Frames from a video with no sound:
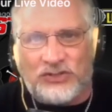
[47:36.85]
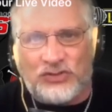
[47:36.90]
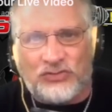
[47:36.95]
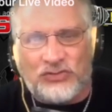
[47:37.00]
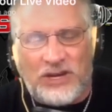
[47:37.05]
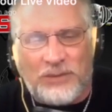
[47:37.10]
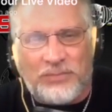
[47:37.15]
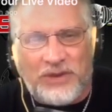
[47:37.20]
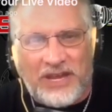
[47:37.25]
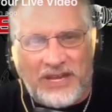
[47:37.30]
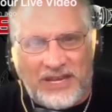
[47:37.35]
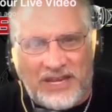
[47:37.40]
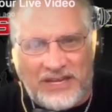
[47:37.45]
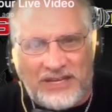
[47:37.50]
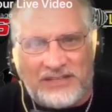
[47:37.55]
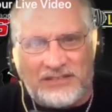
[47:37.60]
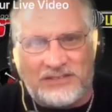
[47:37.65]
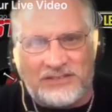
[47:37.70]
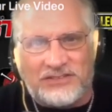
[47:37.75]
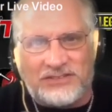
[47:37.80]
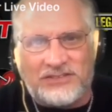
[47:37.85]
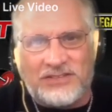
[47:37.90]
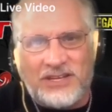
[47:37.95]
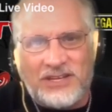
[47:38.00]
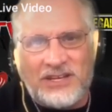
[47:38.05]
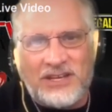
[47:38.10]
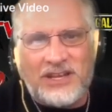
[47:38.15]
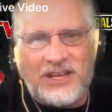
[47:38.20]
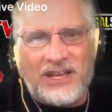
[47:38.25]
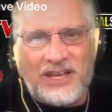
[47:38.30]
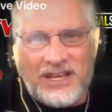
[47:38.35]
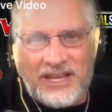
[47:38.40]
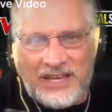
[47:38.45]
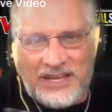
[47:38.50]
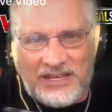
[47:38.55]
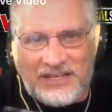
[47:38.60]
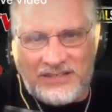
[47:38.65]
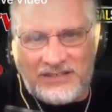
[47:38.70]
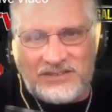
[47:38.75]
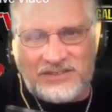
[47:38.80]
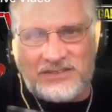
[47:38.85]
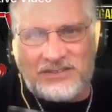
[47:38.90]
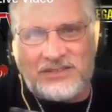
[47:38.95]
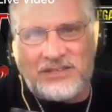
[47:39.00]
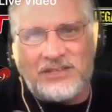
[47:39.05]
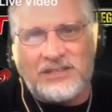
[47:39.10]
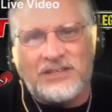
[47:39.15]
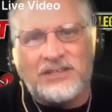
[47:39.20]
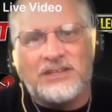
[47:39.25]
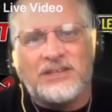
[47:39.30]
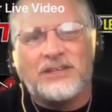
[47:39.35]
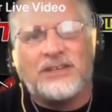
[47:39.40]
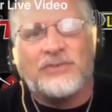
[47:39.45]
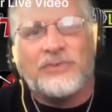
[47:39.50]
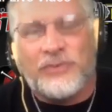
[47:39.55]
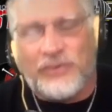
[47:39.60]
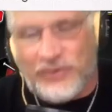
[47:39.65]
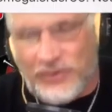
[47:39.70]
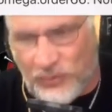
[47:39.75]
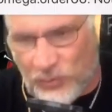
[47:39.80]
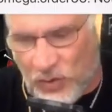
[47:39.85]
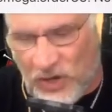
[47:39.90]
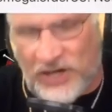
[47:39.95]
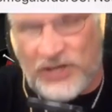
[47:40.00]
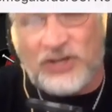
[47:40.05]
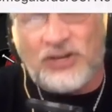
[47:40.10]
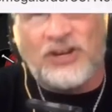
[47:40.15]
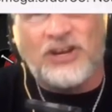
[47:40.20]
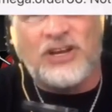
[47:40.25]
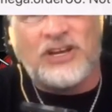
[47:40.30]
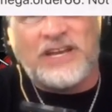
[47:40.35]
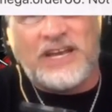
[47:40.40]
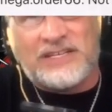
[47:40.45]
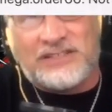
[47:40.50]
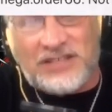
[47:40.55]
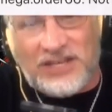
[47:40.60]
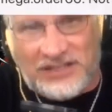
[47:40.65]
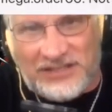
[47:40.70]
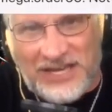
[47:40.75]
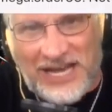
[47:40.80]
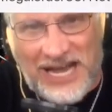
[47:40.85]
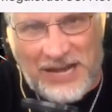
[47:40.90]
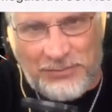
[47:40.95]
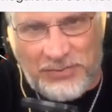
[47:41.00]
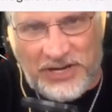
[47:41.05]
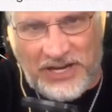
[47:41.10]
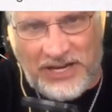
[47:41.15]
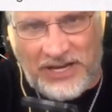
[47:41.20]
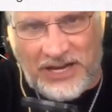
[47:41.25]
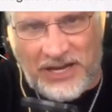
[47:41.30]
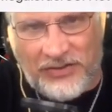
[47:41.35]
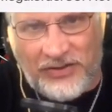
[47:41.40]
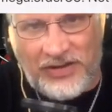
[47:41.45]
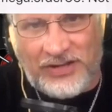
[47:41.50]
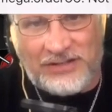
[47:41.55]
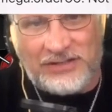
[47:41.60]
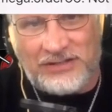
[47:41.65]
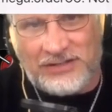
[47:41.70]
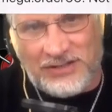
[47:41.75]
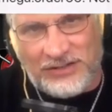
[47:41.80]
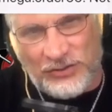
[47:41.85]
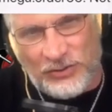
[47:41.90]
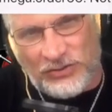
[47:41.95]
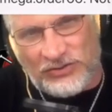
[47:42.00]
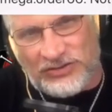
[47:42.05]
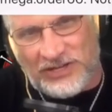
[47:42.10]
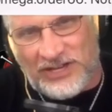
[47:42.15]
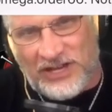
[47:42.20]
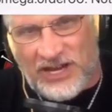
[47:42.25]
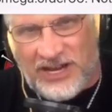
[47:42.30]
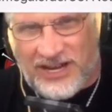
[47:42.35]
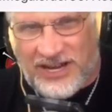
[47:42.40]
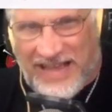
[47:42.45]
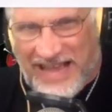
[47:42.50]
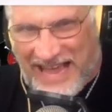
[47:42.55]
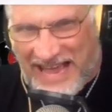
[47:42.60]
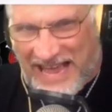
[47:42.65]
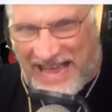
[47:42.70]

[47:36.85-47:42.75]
Basically, what tribbing is is one girl gets on top of the other,